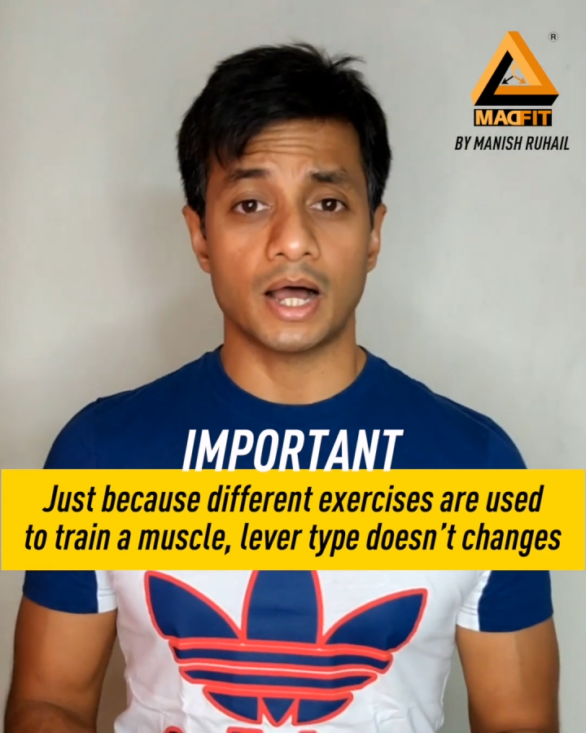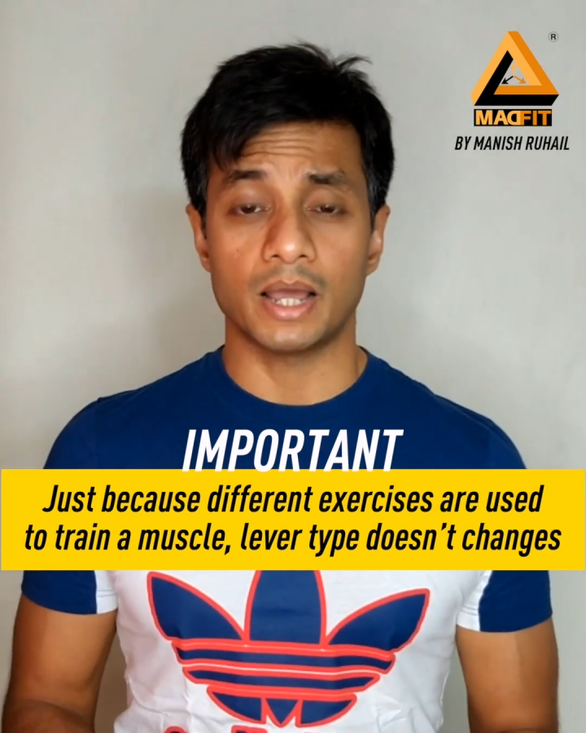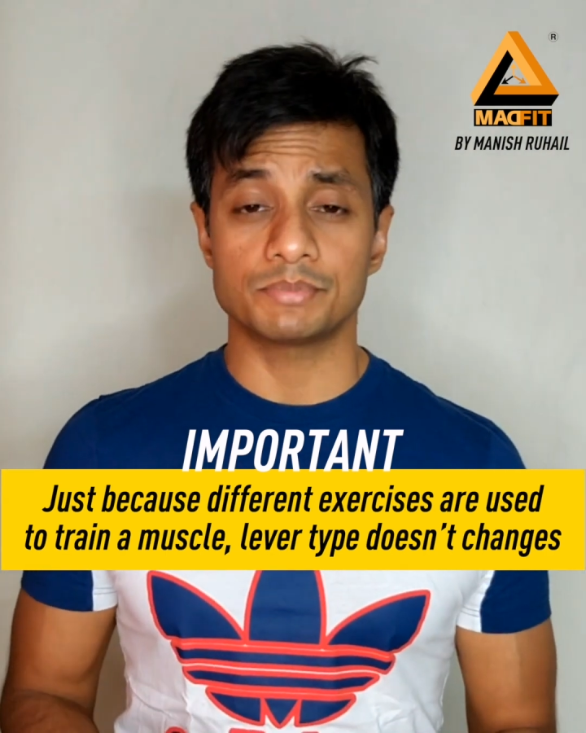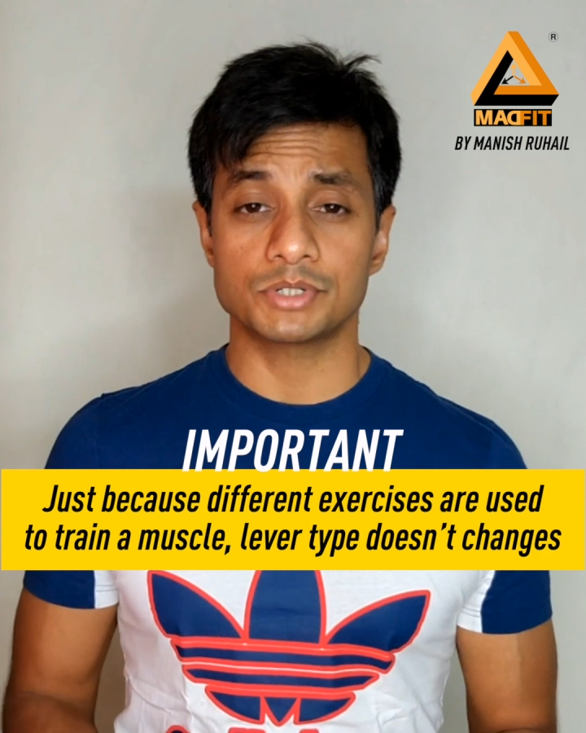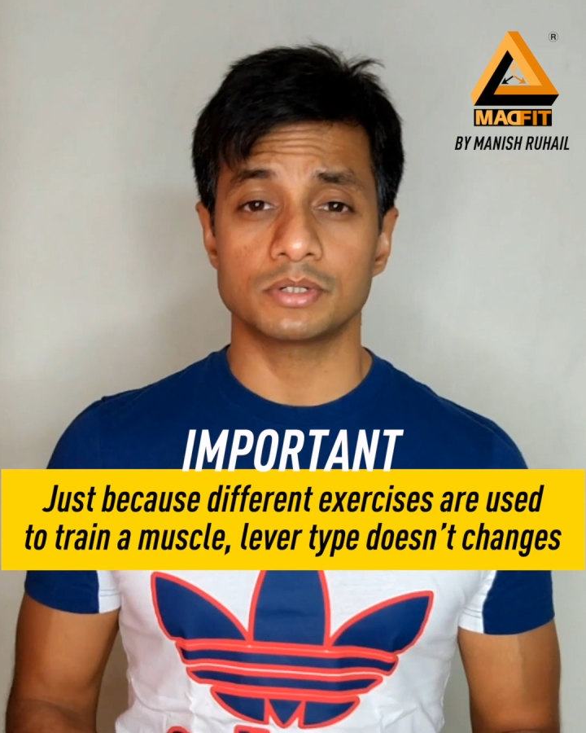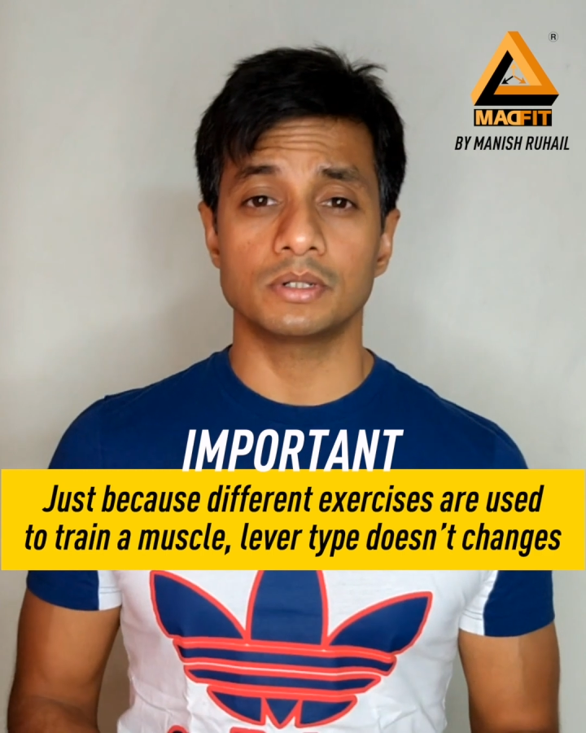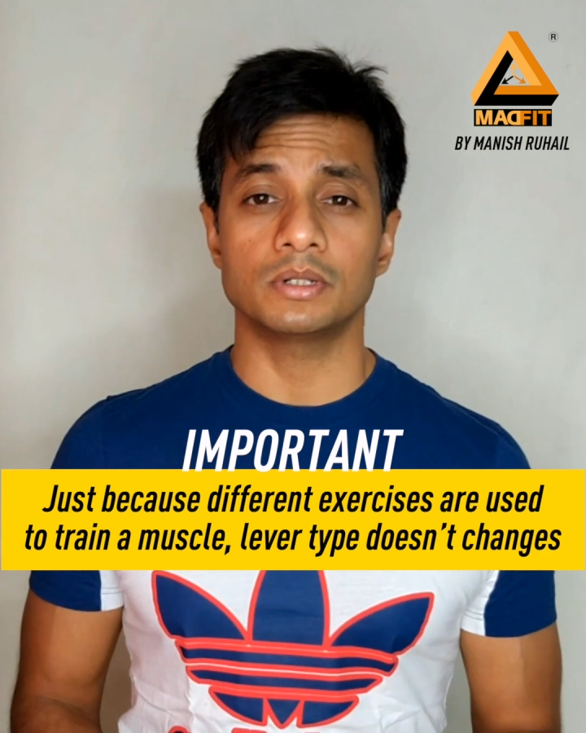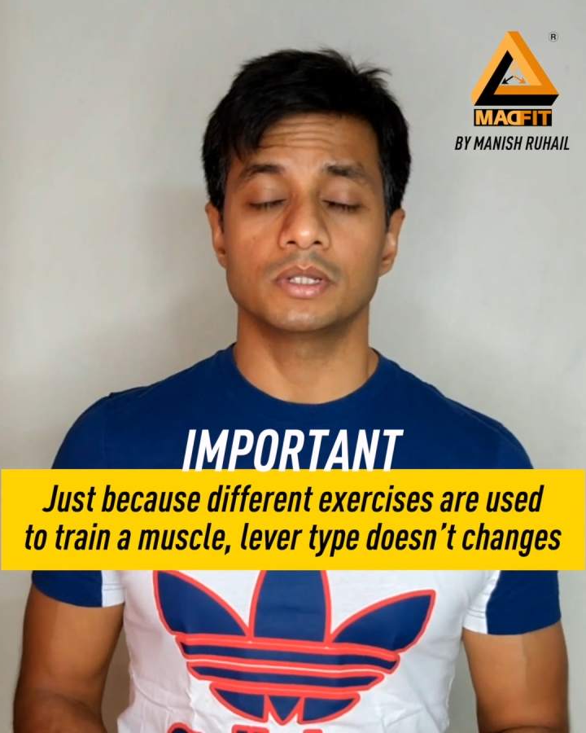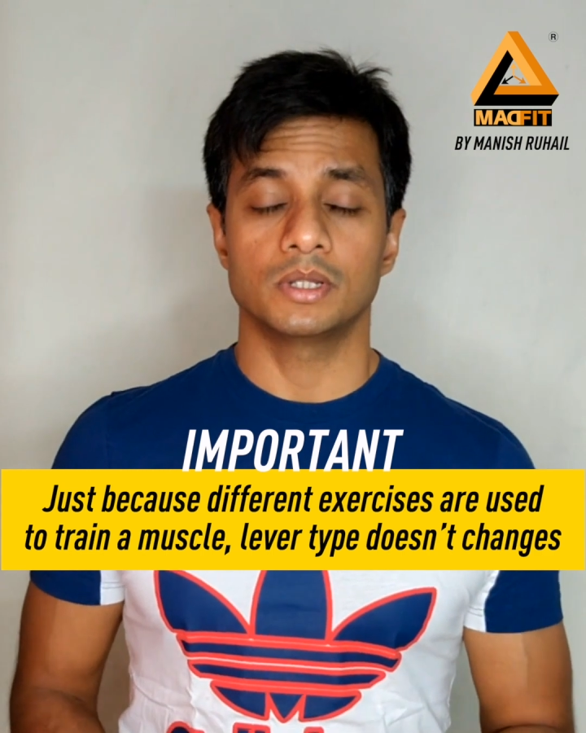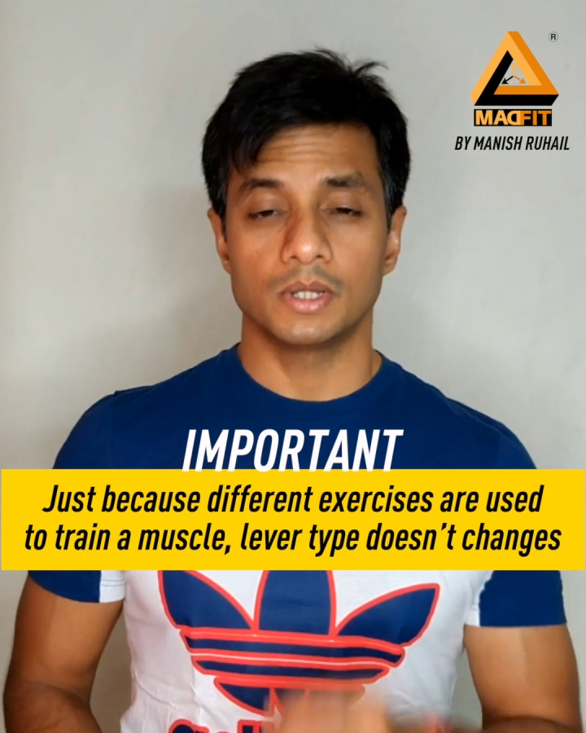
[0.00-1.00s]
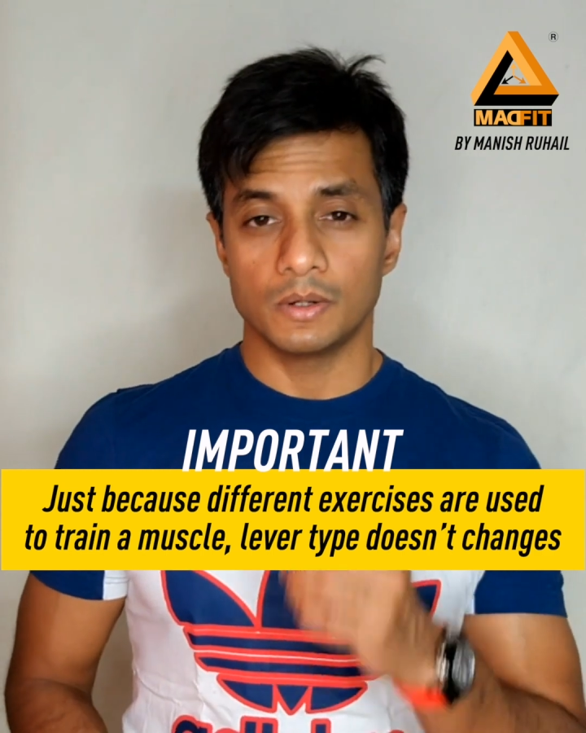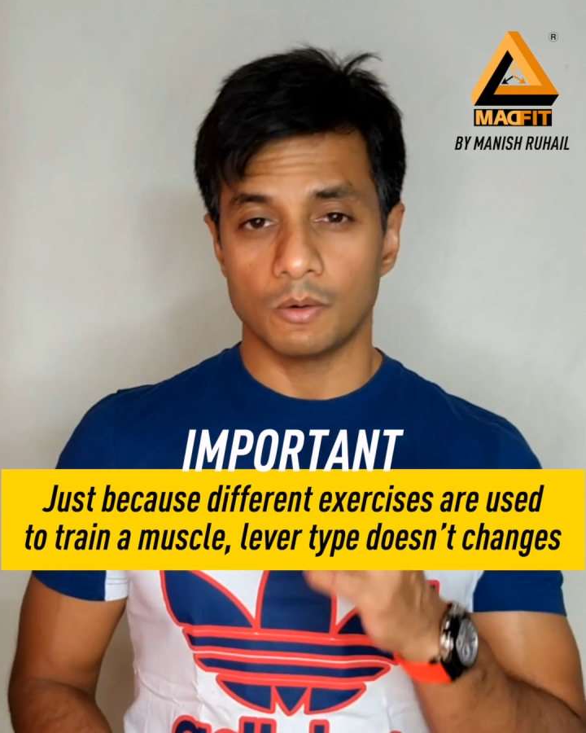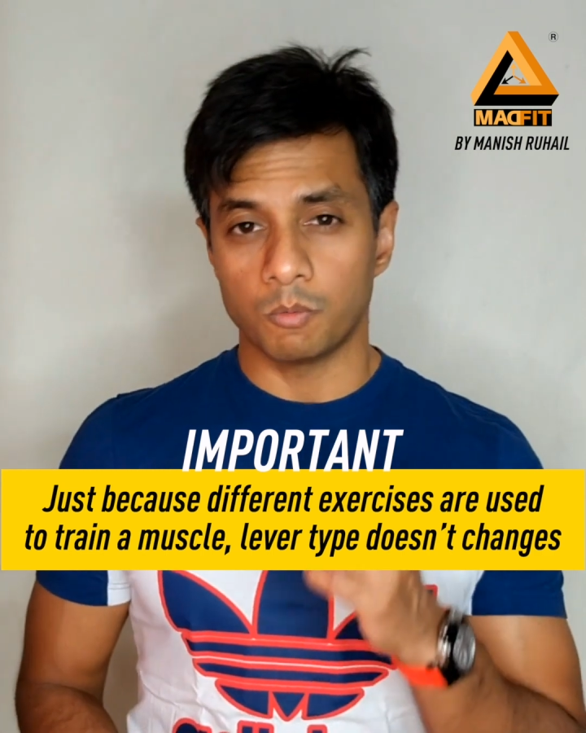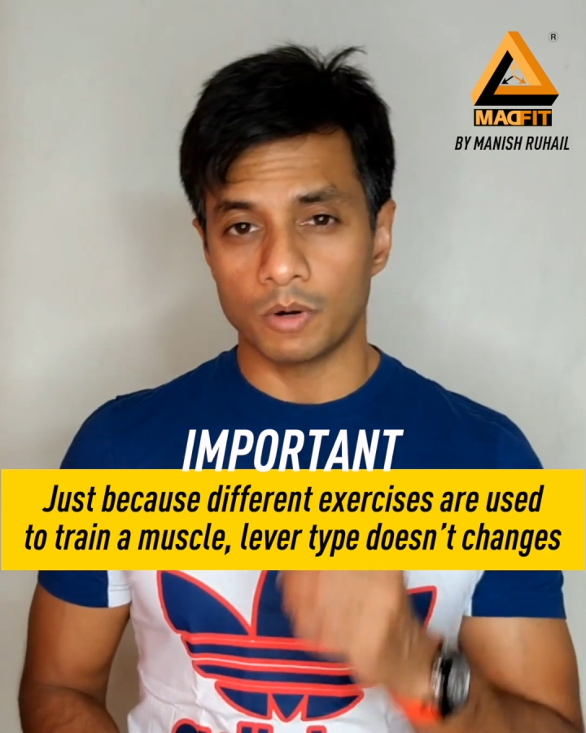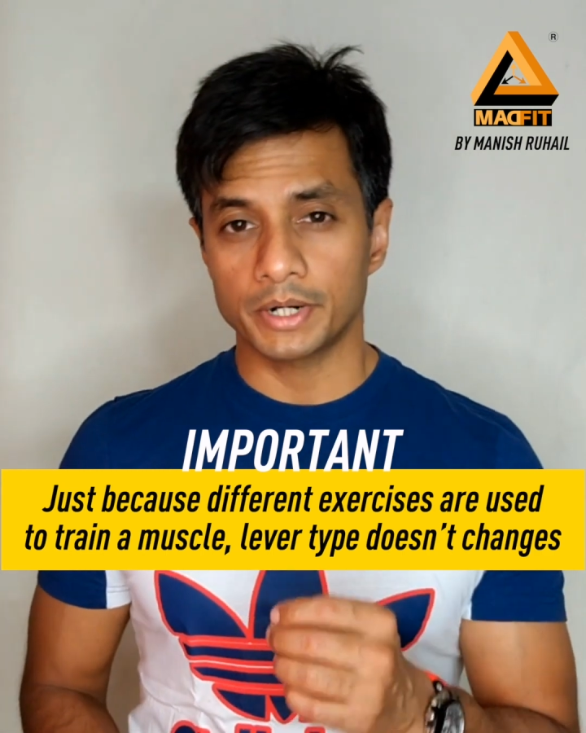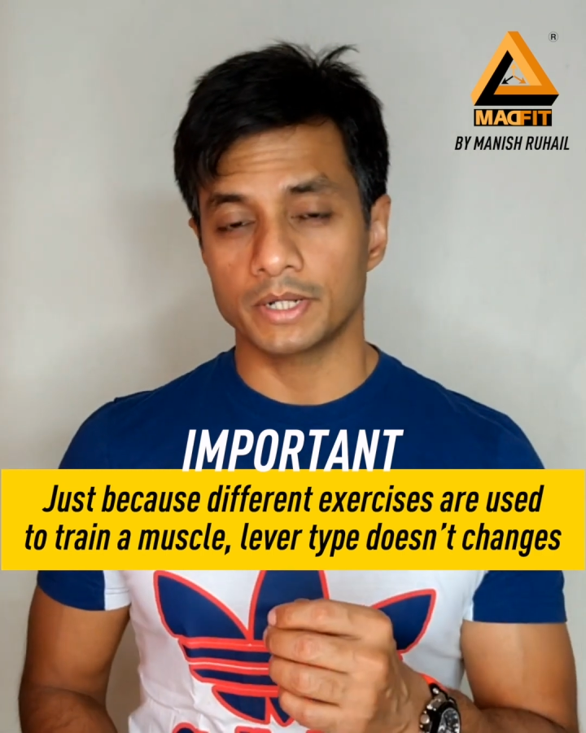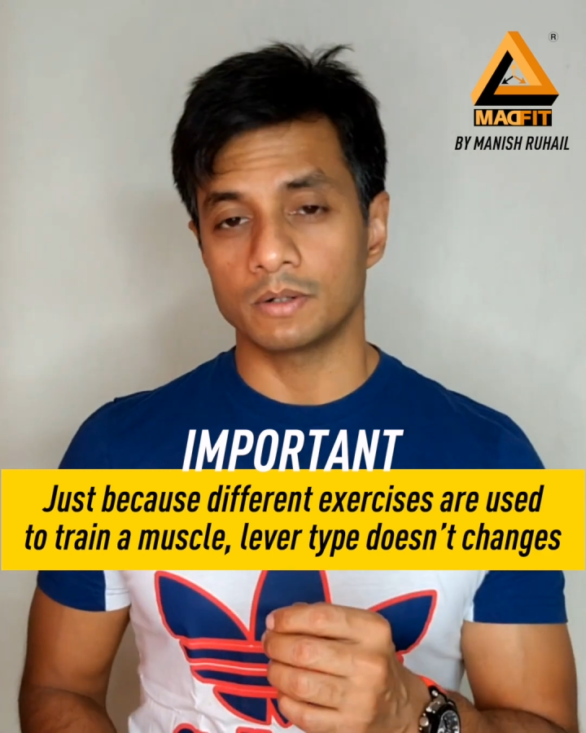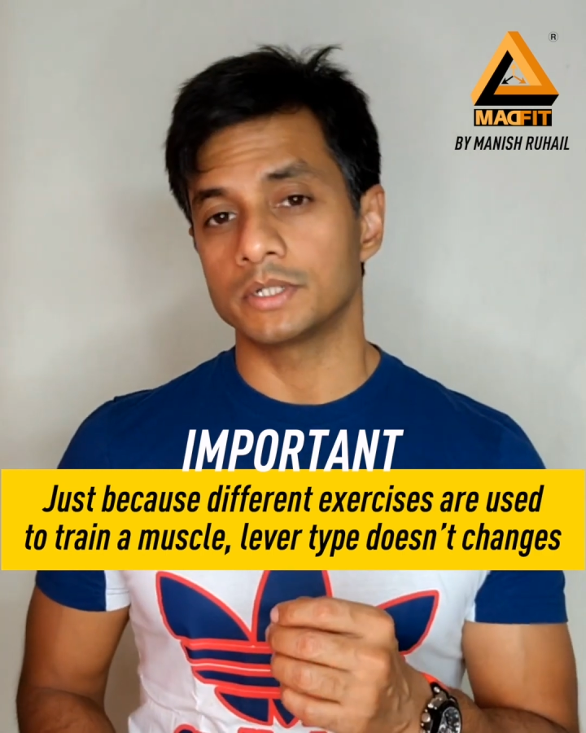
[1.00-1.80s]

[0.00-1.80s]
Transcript: I'm still working